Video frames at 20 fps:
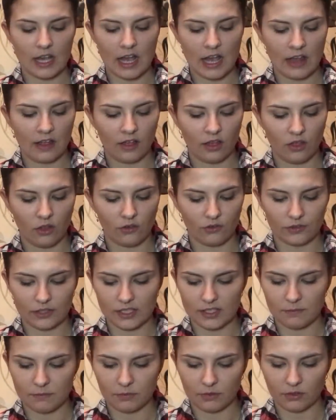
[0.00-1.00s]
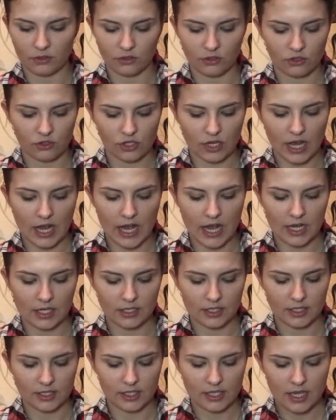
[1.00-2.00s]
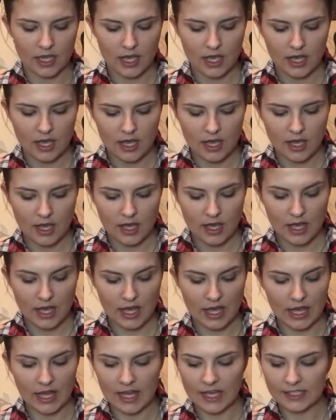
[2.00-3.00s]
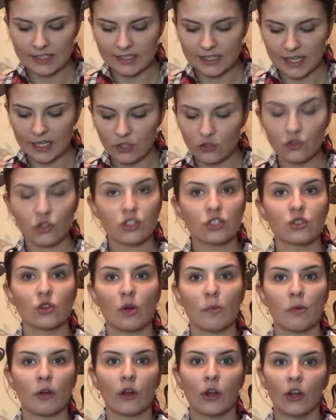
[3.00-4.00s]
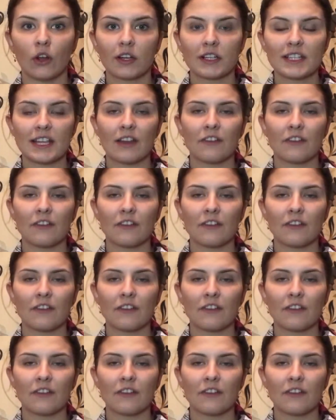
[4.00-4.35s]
I love this blush, and it is a drugstore product.